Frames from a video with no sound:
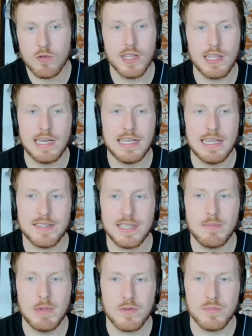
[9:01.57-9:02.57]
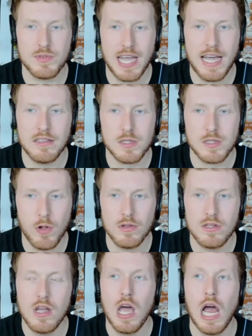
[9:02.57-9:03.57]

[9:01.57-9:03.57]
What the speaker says: really didn't see much from Silas Bolden.